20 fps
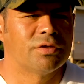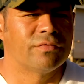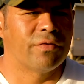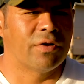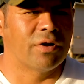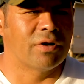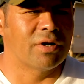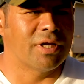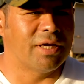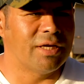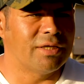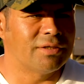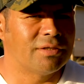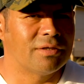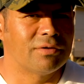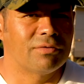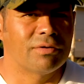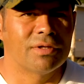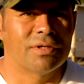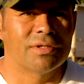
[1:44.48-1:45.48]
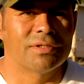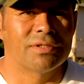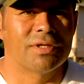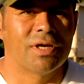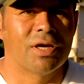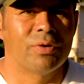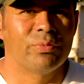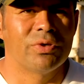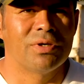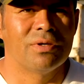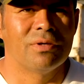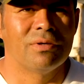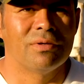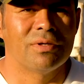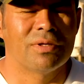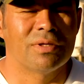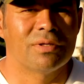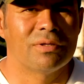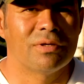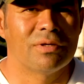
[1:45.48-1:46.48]
fairly easy to run the sawmill
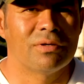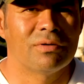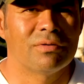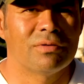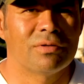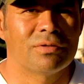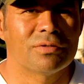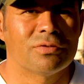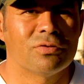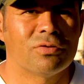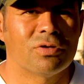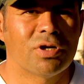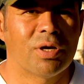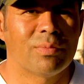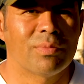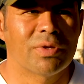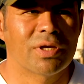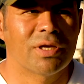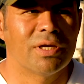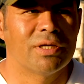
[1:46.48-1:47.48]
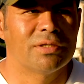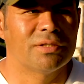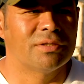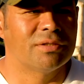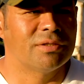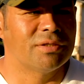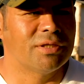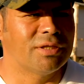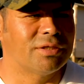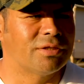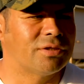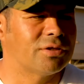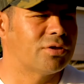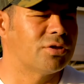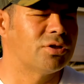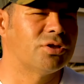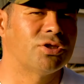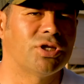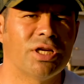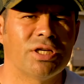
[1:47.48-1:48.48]
and there's no complications. Easy
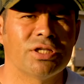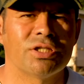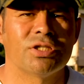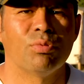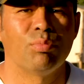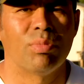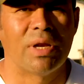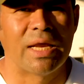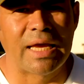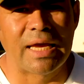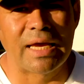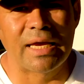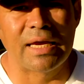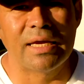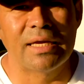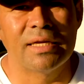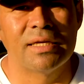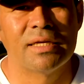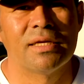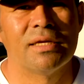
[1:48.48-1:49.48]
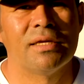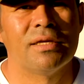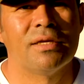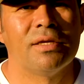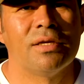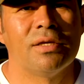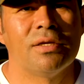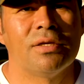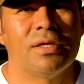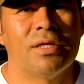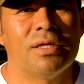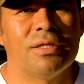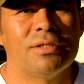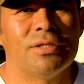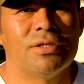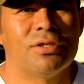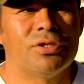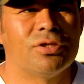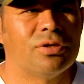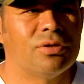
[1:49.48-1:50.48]
to change the blade,
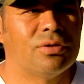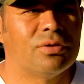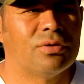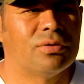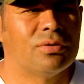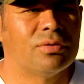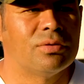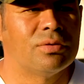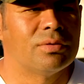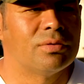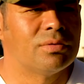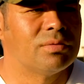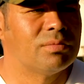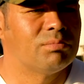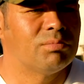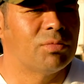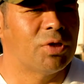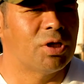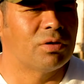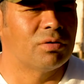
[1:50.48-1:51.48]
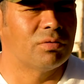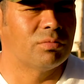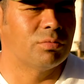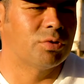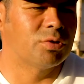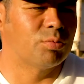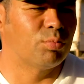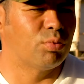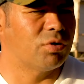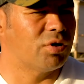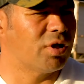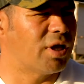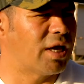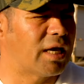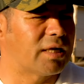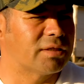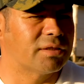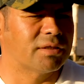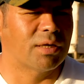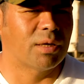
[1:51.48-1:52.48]
easy to just put
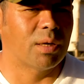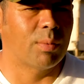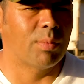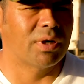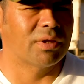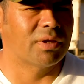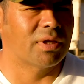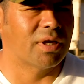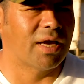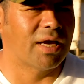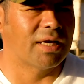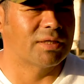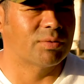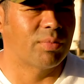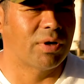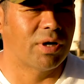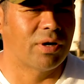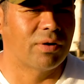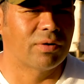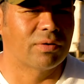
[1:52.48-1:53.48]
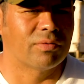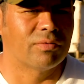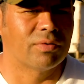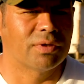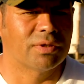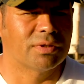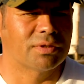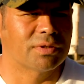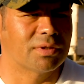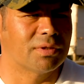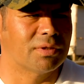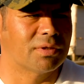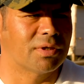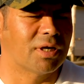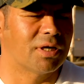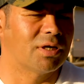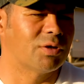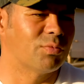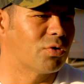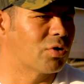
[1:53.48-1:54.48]
gas. I bought the gas powered one. It's got a
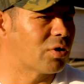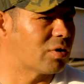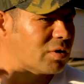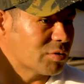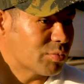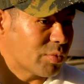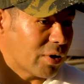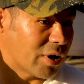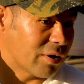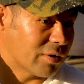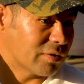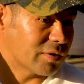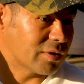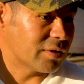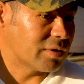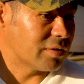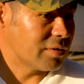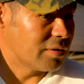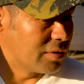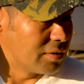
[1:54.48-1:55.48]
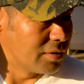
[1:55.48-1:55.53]
little more horsepower than the